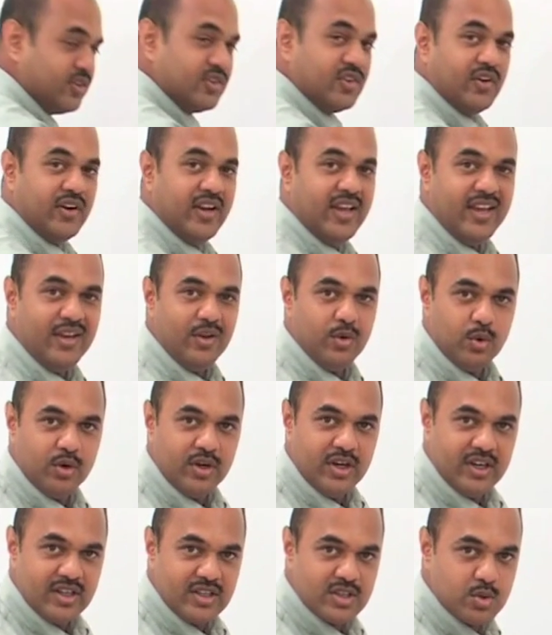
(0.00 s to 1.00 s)
3
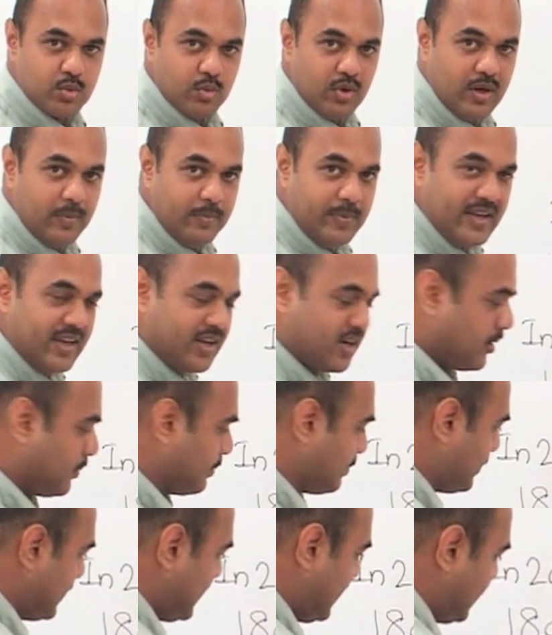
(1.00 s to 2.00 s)
units will be
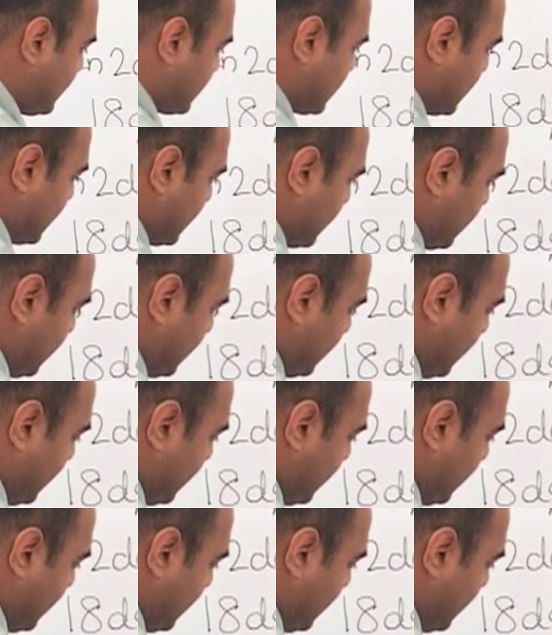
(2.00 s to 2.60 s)
completed